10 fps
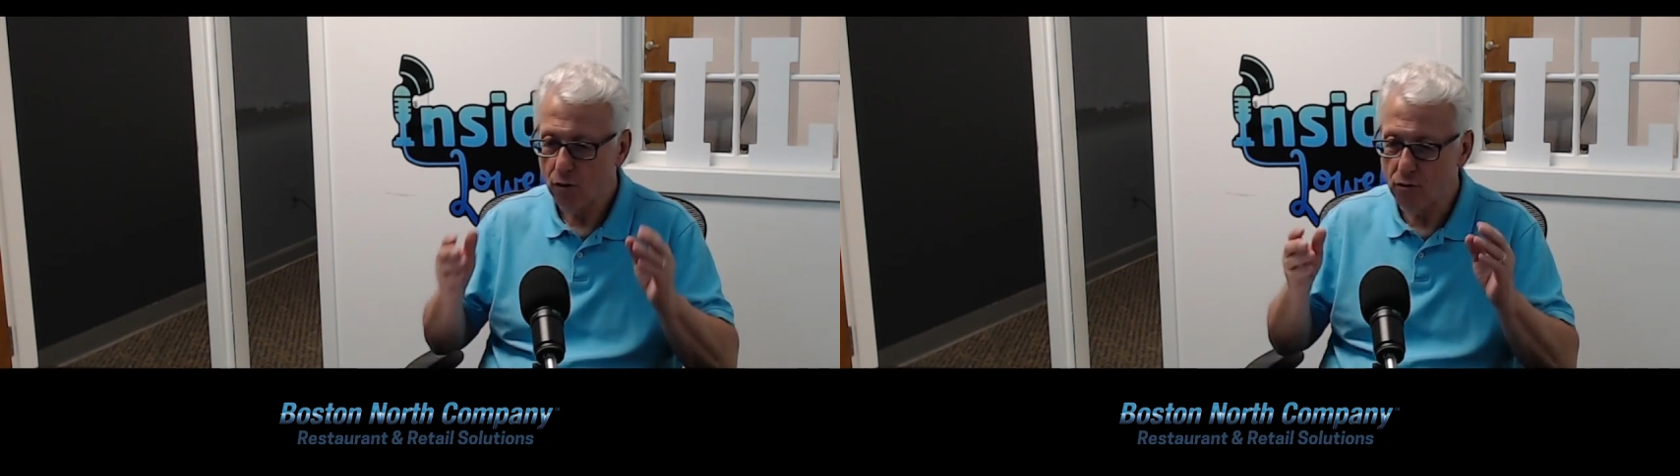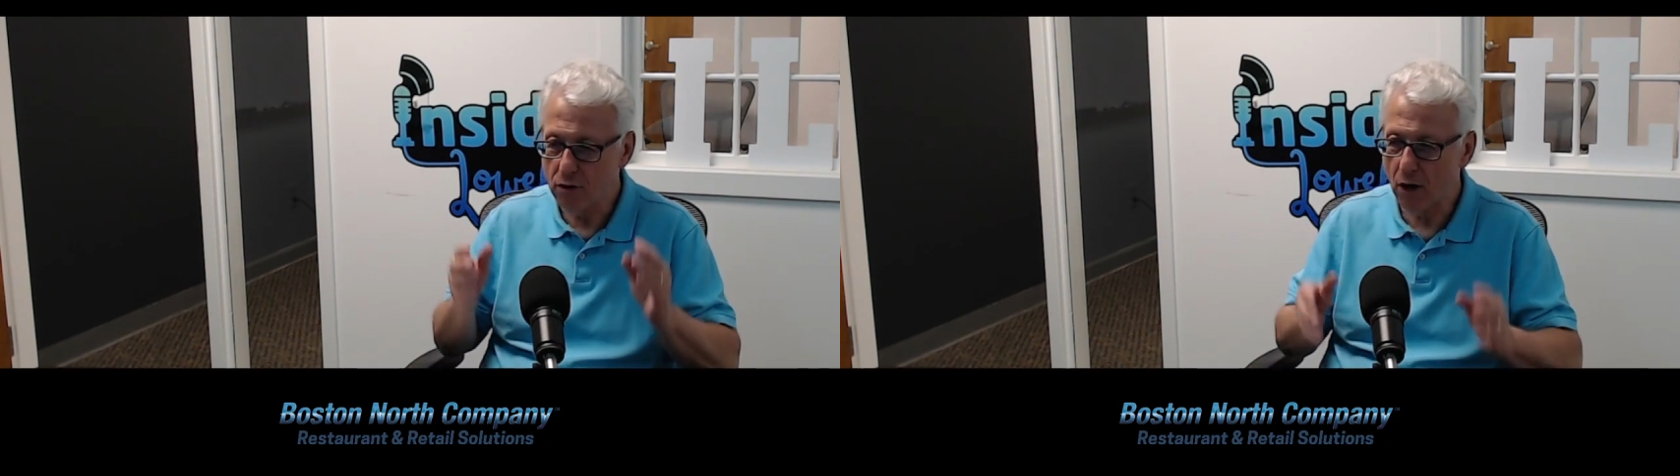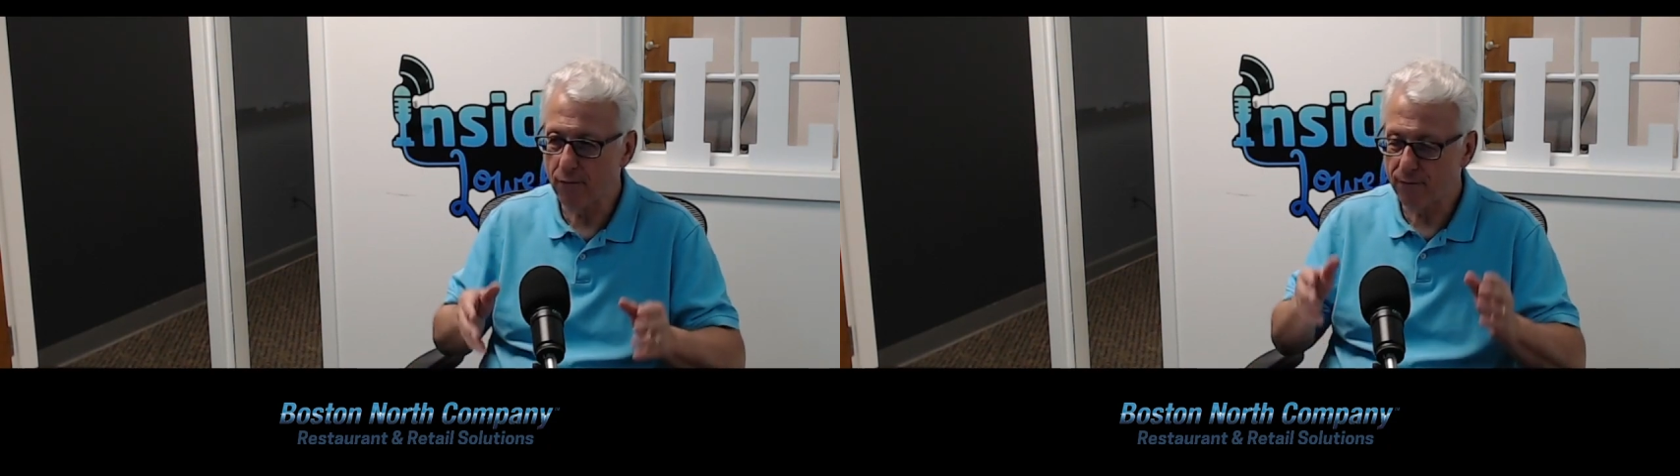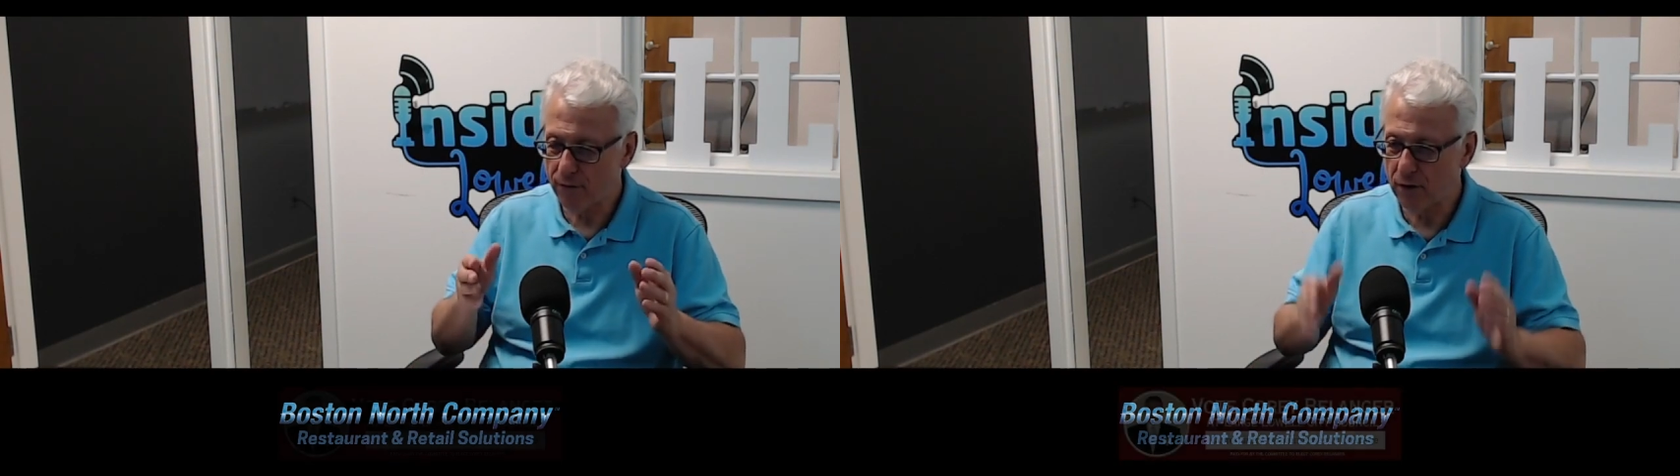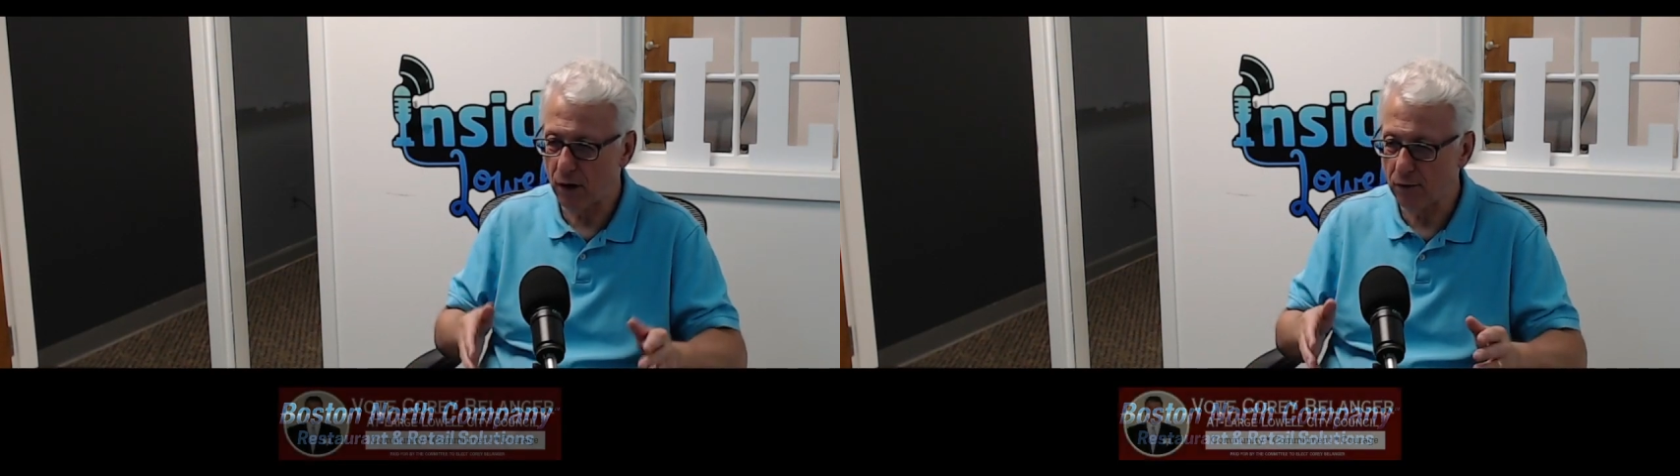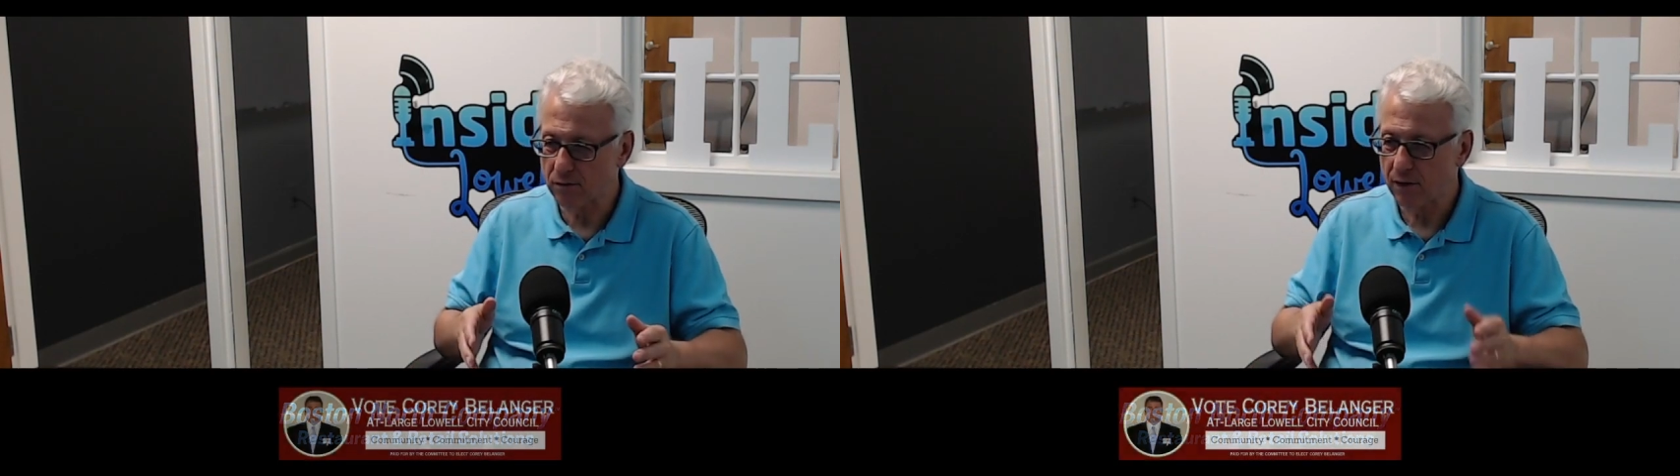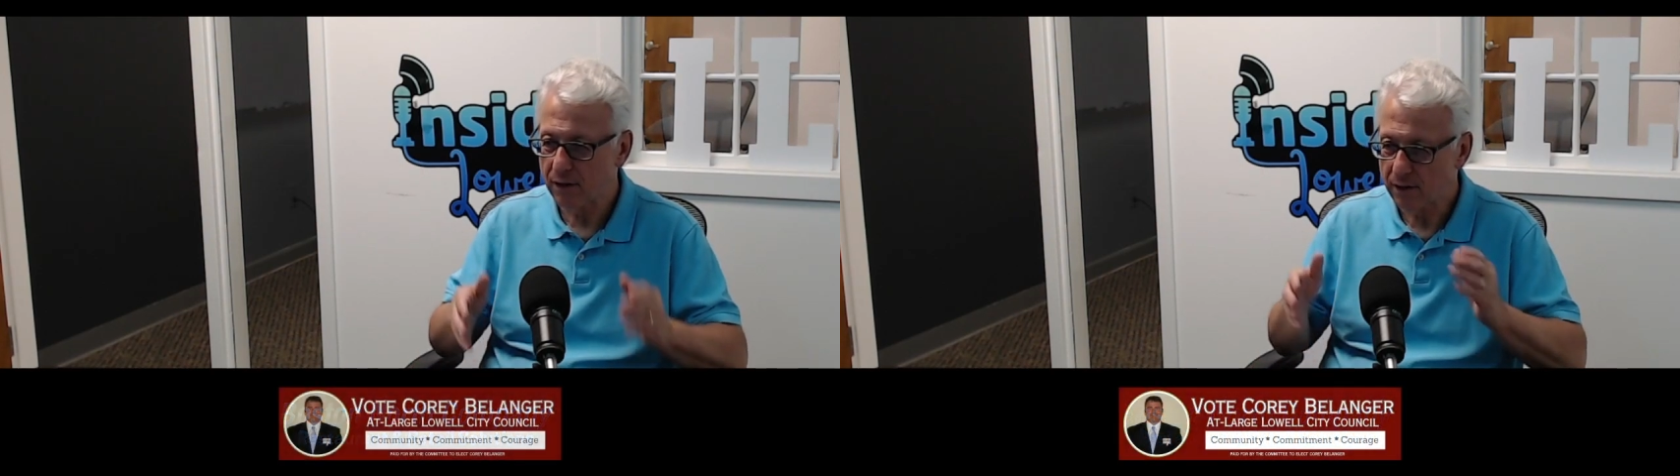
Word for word: note for note,